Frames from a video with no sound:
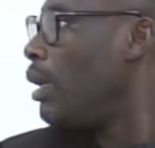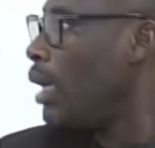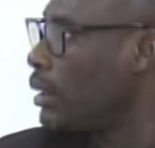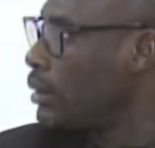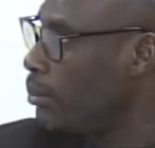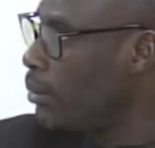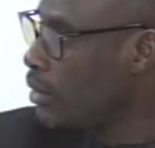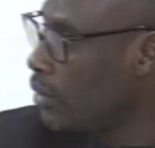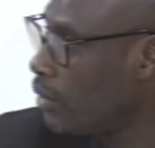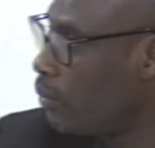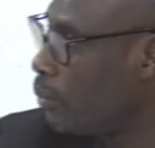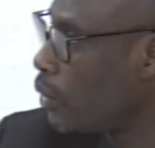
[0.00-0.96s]
As a
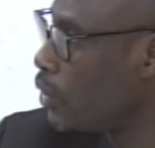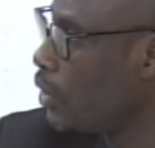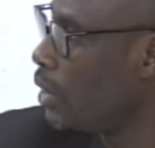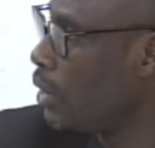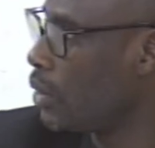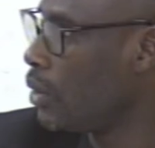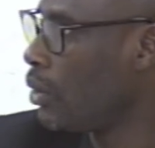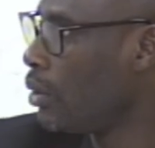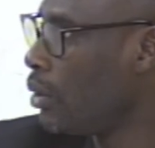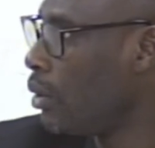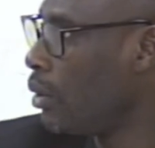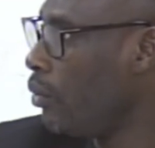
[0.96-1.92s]
matter of procedure,
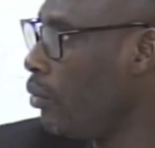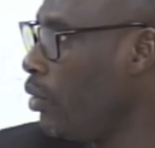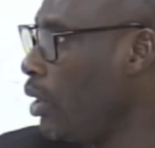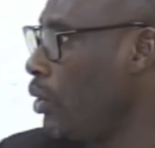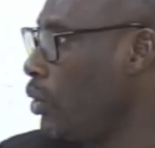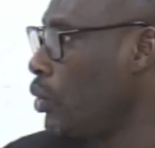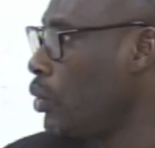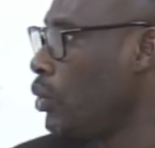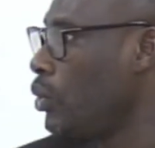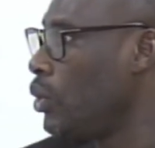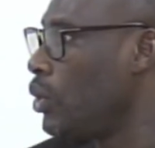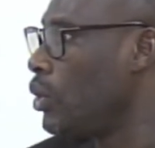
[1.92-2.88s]
we
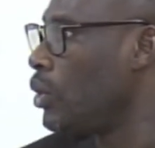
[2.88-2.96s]
do